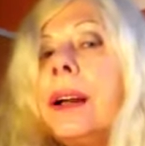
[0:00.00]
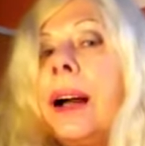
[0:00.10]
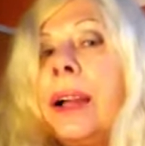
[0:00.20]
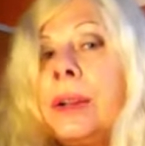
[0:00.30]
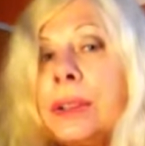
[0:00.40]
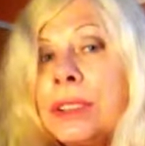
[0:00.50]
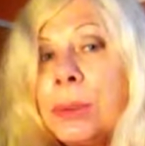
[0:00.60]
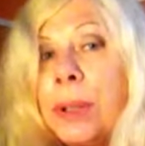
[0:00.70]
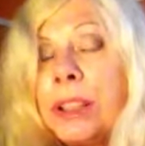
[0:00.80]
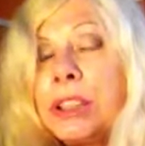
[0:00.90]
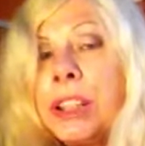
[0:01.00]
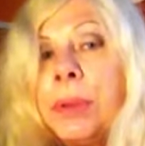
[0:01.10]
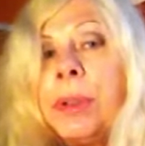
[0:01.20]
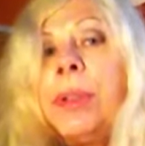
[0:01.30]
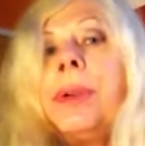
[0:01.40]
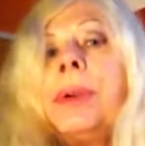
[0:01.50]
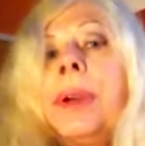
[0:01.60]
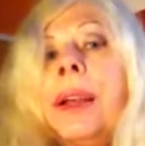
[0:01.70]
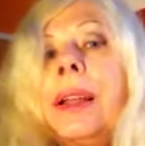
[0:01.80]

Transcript: I also want to share with you